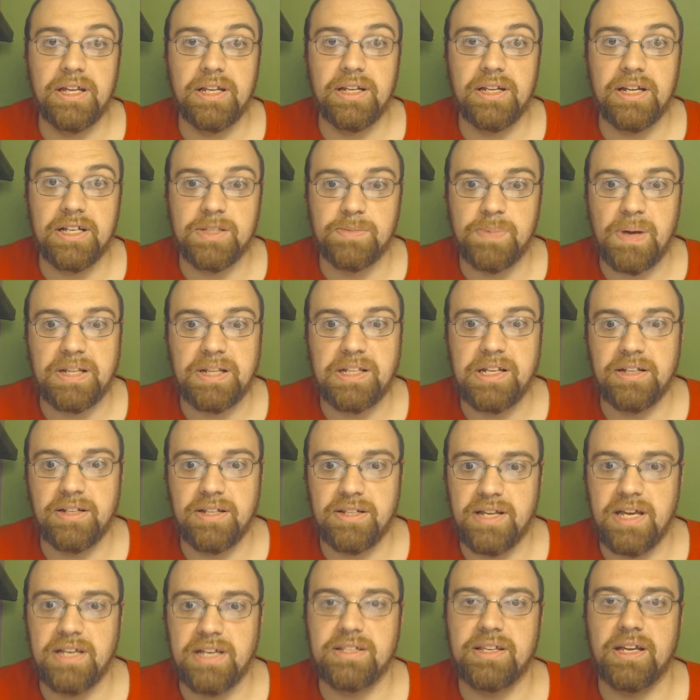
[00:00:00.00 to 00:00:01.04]
expecting it to
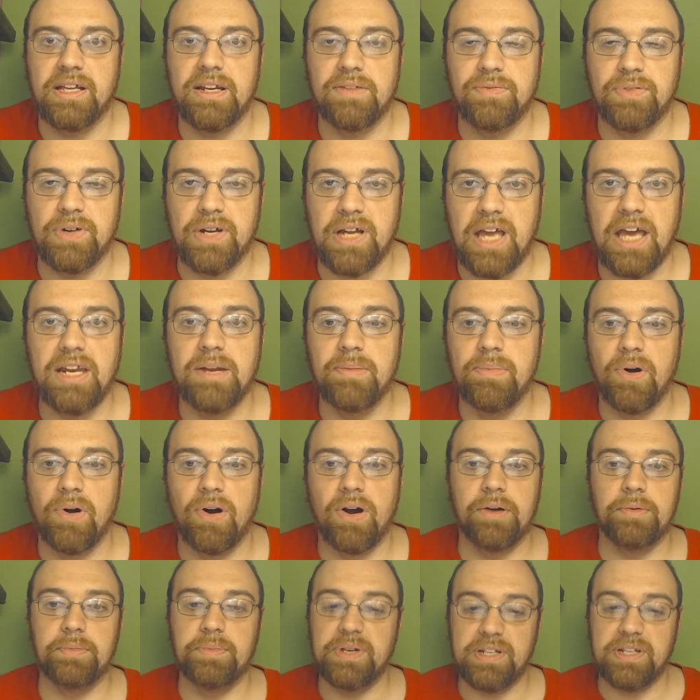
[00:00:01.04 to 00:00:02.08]
taste like a different candy bar, it
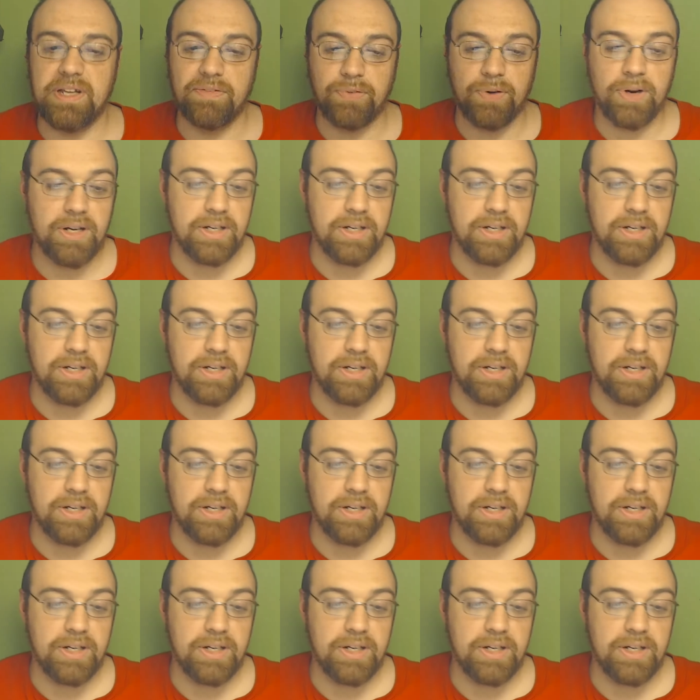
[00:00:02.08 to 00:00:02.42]
would be different.